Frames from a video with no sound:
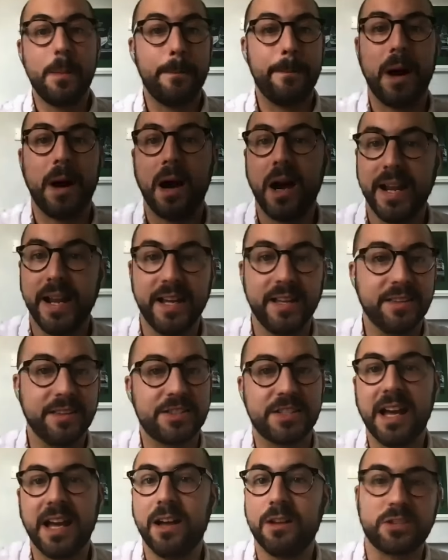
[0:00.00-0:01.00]
buy and
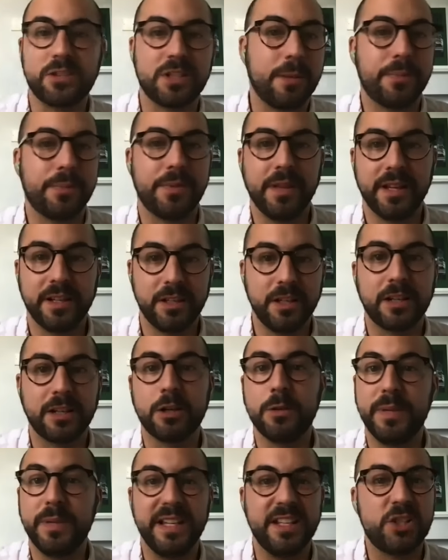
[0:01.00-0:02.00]
sell something. You know, it
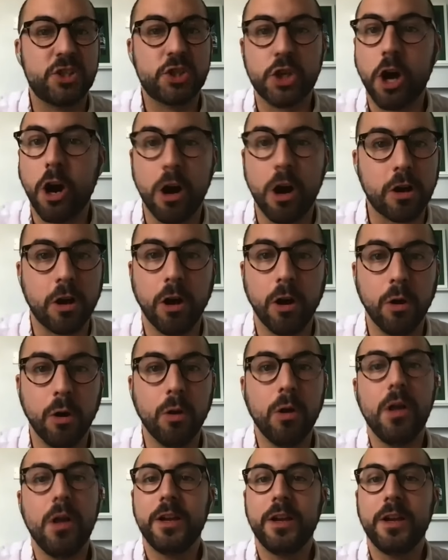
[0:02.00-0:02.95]
could yeah. be charcoal.